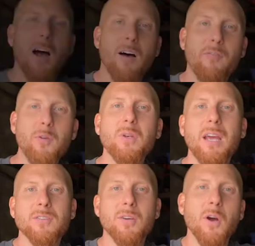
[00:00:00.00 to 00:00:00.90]
A few
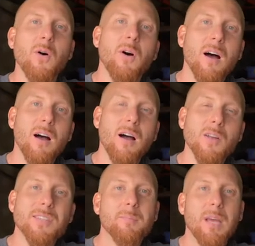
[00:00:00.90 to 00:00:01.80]
days ago, uh,
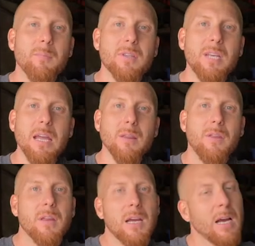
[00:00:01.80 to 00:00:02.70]
on September tenth,
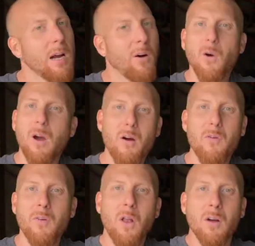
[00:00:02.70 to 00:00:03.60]
or
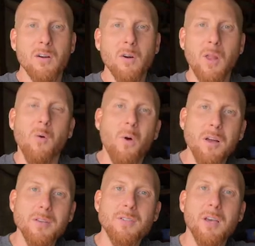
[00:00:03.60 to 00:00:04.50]
however long ago that
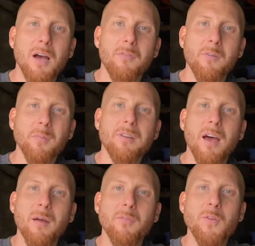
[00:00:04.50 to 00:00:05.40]
was uh, from the
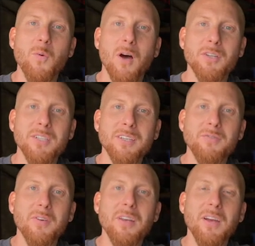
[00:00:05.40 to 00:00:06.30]
time of you watching
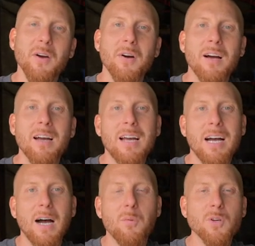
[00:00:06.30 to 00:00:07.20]
this video,
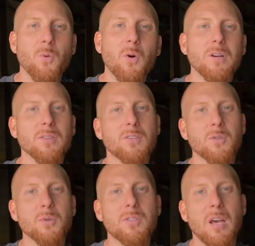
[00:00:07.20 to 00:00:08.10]
uh, was World
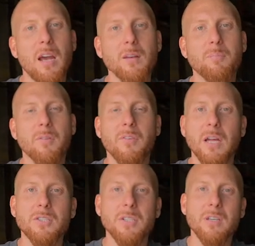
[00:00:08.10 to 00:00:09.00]
Suicide
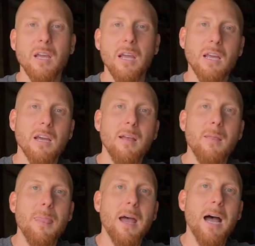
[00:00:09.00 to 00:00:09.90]
Prevention Day.
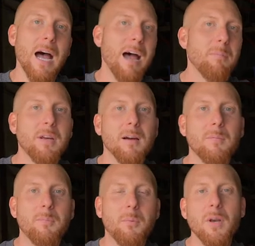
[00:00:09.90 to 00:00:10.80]
Uh, I've
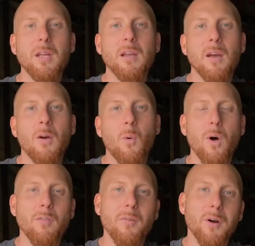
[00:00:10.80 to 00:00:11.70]
become pretty
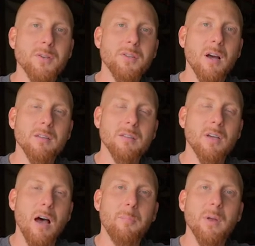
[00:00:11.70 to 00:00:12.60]
well versed on the
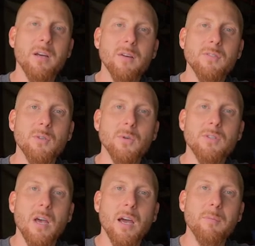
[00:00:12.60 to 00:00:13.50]
topic of
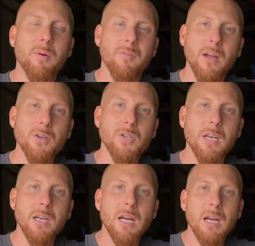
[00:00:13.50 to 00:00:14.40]
suicide
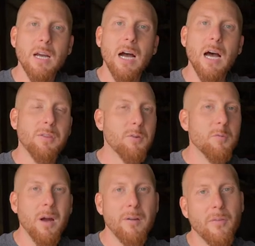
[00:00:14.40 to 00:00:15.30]
prevention uh,
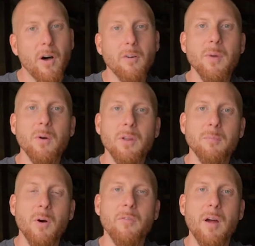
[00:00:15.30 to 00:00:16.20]
through my involvement with
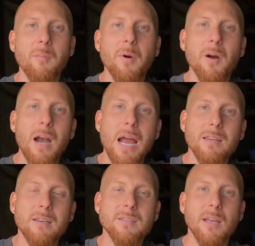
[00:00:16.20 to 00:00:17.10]
Movember and
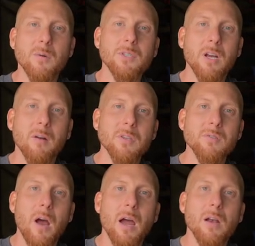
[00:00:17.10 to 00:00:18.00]
the Distinguished Gentleman's
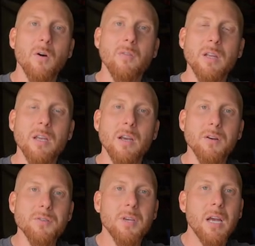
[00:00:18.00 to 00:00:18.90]
Ride over the
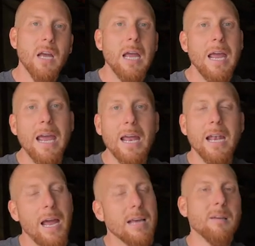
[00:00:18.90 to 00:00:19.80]
years.
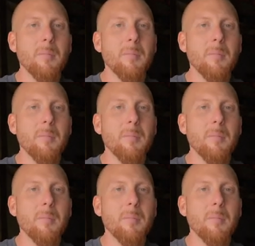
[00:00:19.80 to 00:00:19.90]
And as I